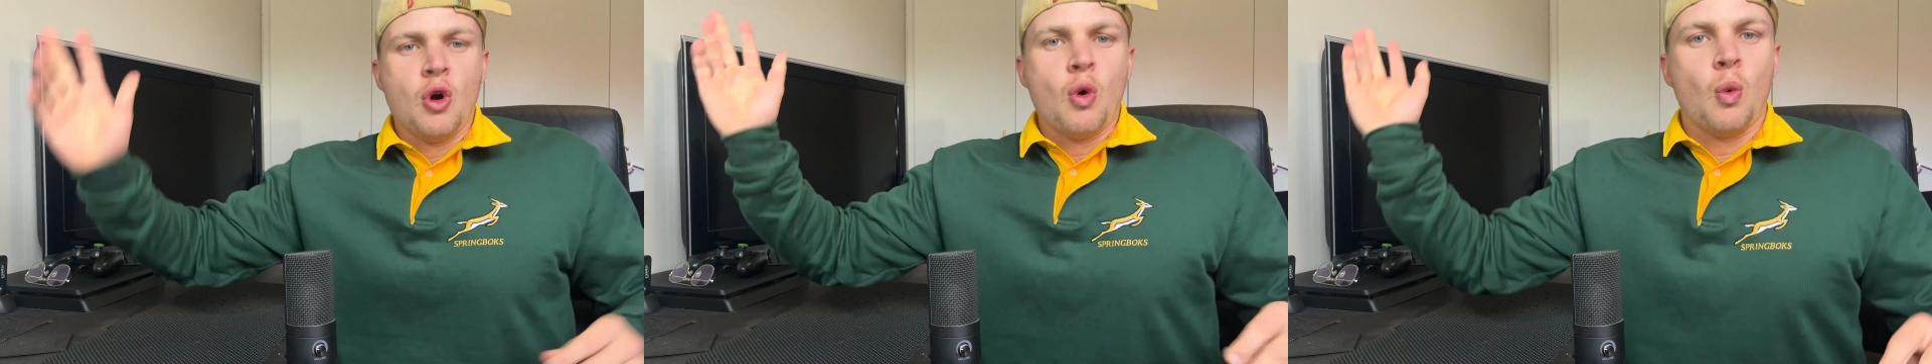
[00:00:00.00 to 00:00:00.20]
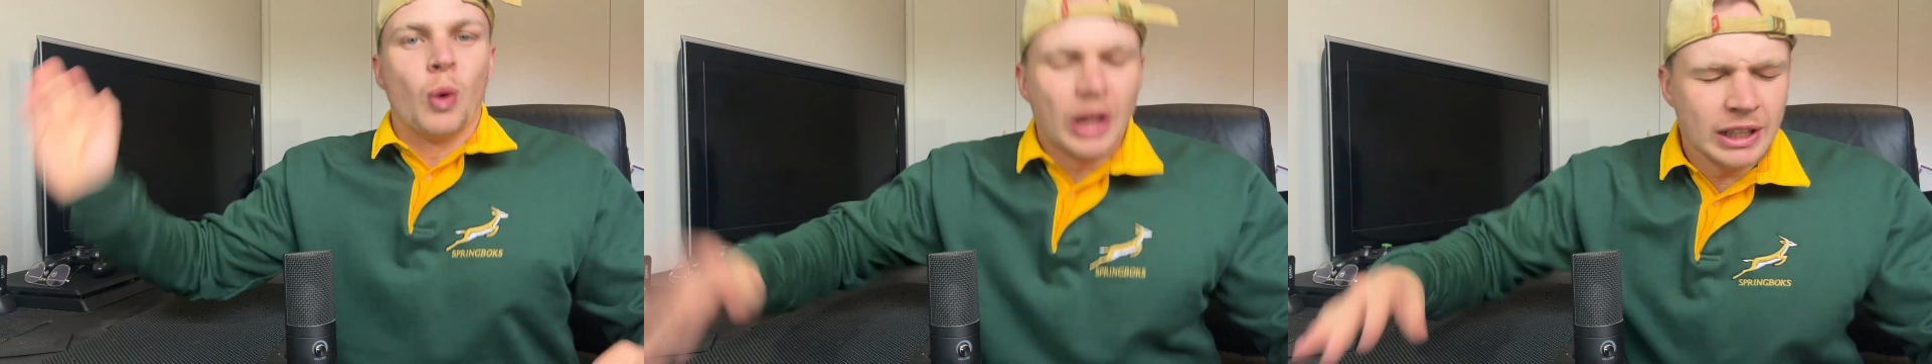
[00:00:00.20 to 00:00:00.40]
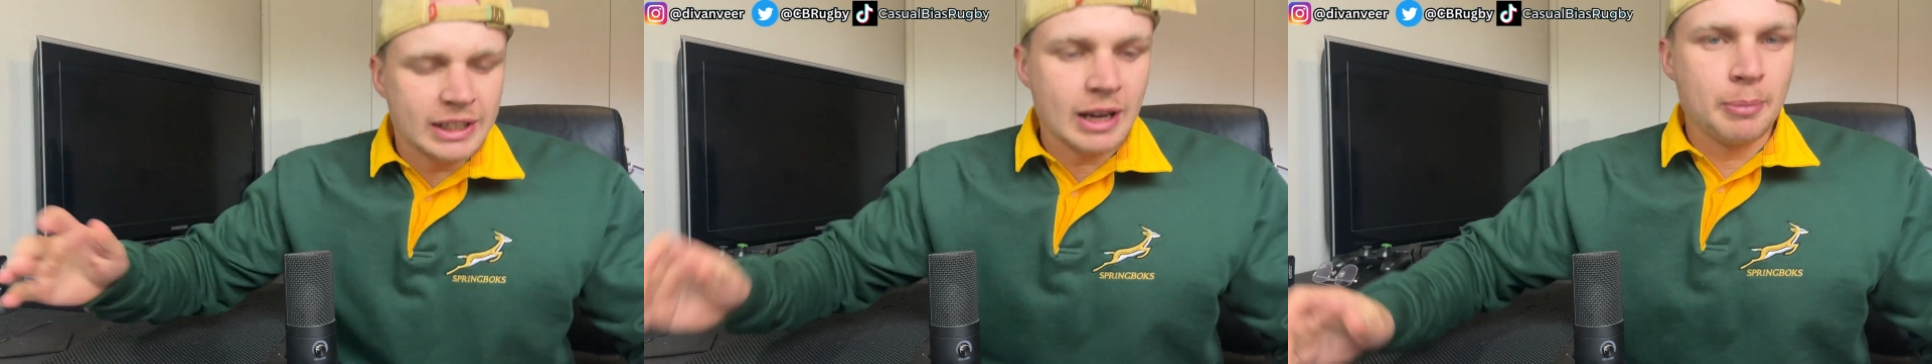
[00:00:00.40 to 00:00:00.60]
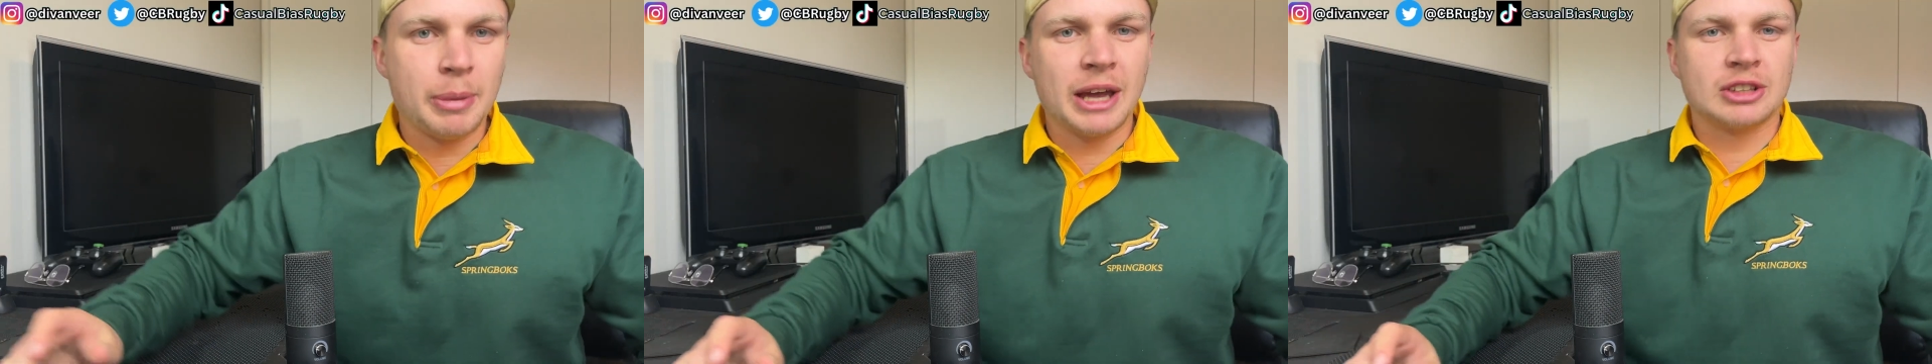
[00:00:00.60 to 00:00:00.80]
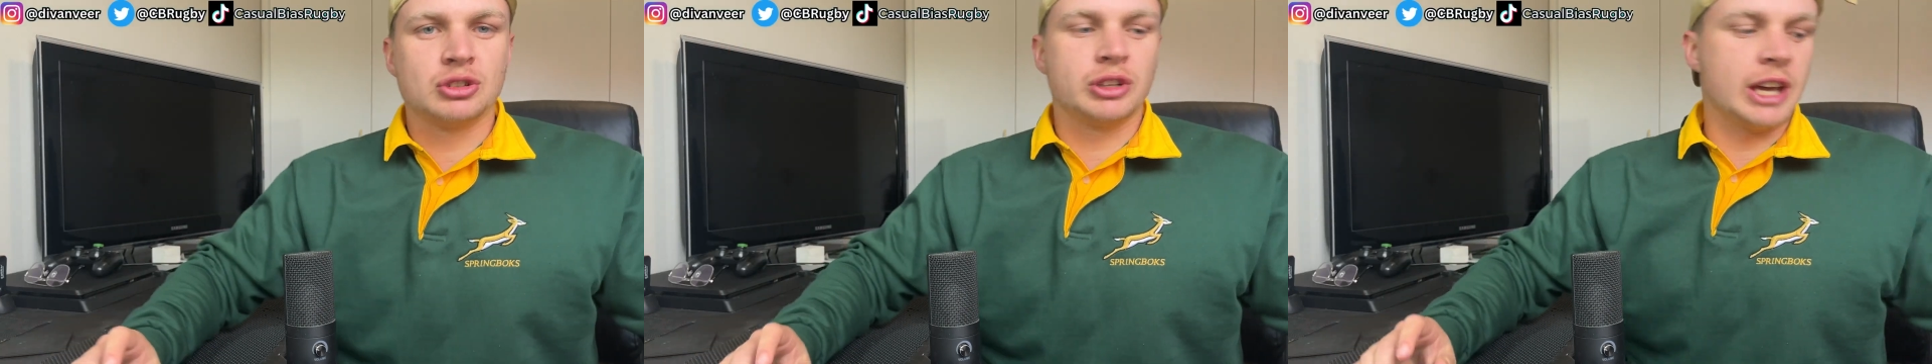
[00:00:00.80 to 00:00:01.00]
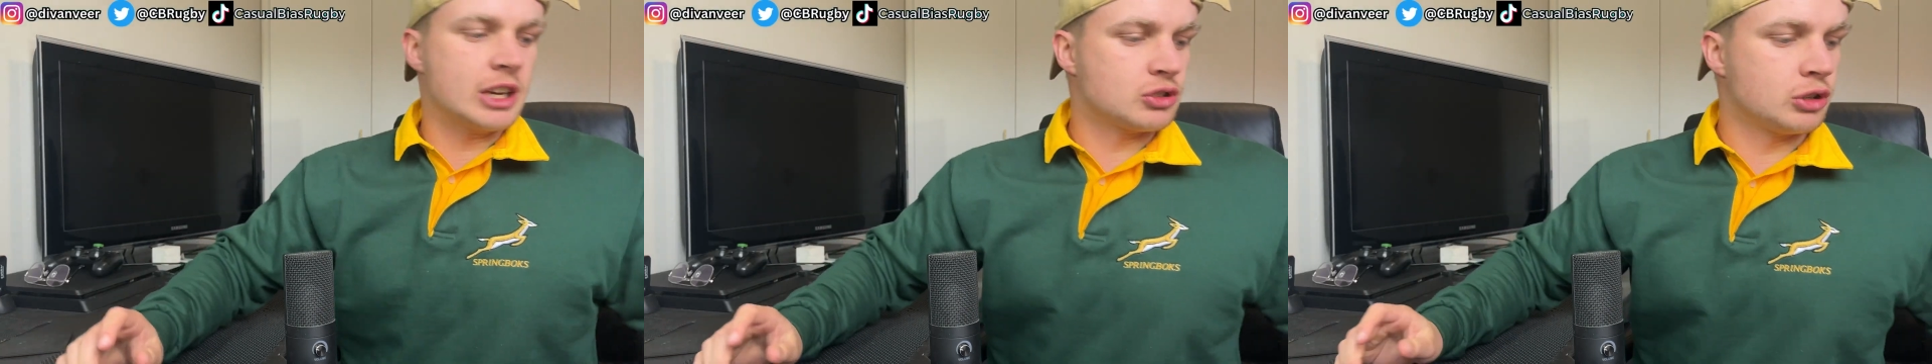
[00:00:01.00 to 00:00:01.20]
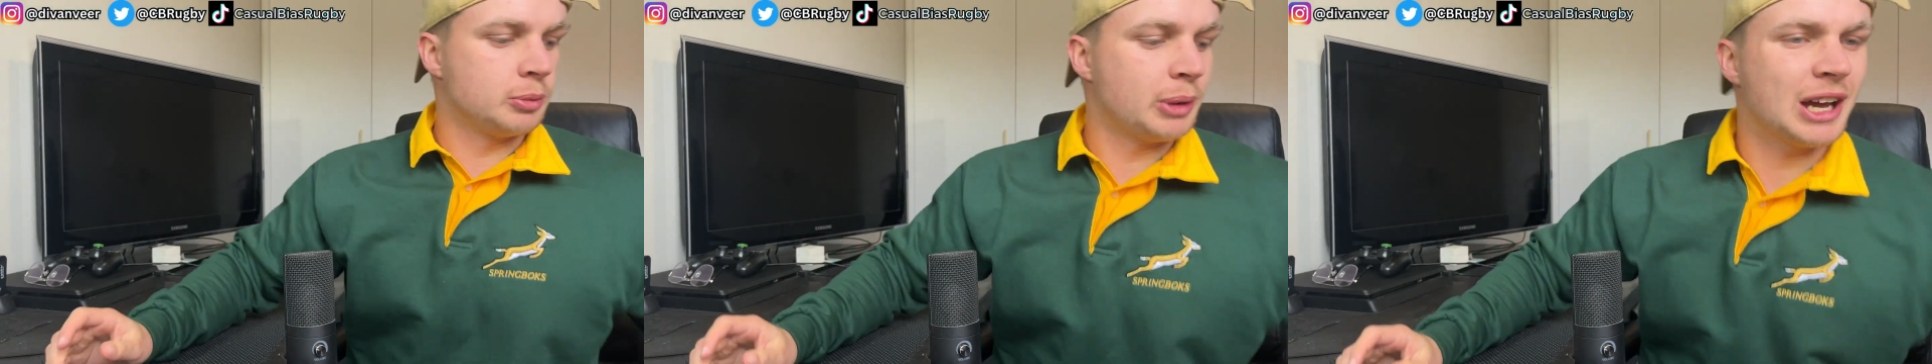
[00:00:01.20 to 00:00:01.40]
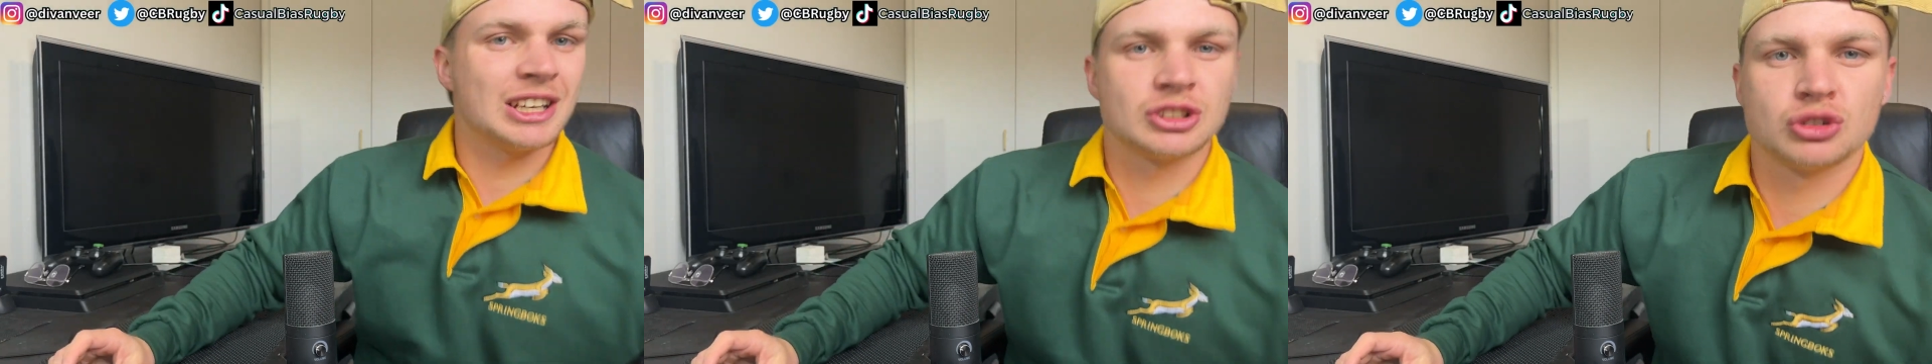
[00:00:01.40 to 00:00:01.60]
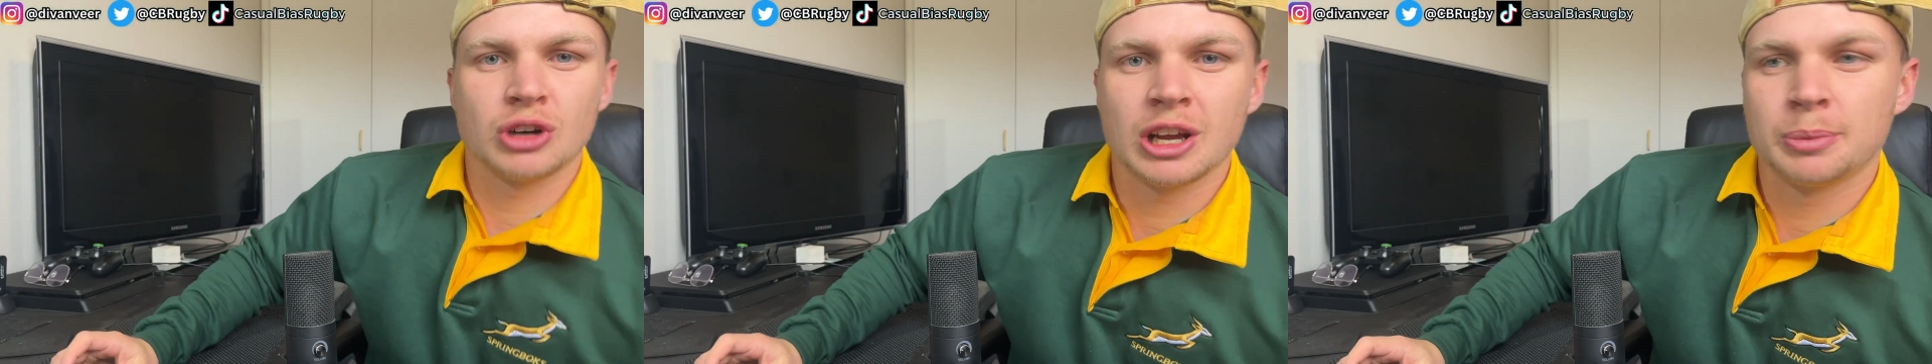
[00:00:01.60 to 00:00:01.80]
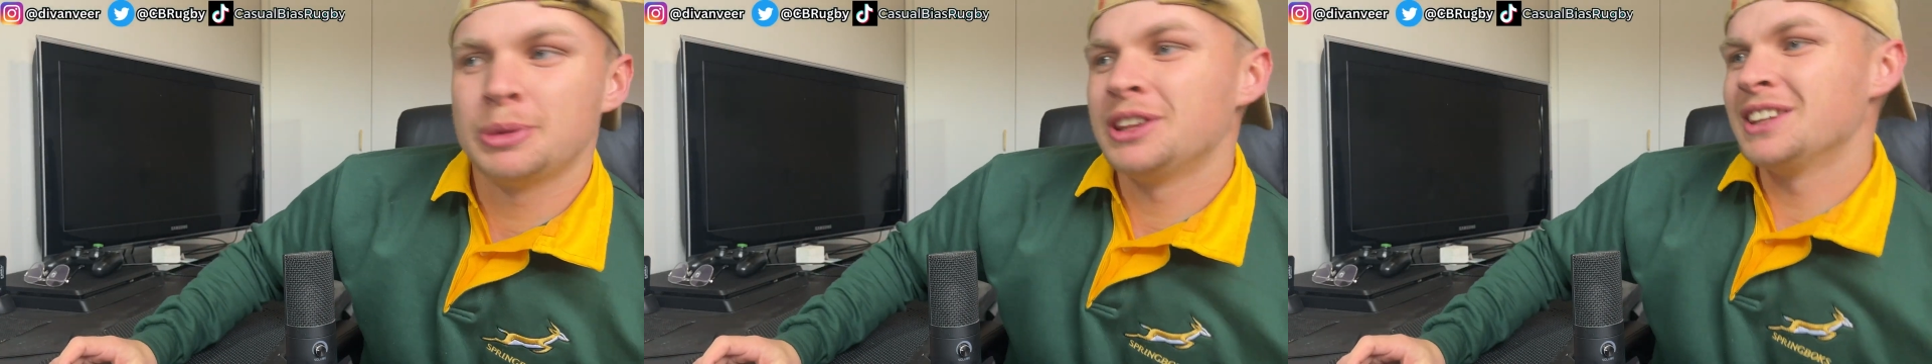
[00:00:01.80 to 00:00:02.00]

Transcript: Welcome back to Casual Bias Rugby.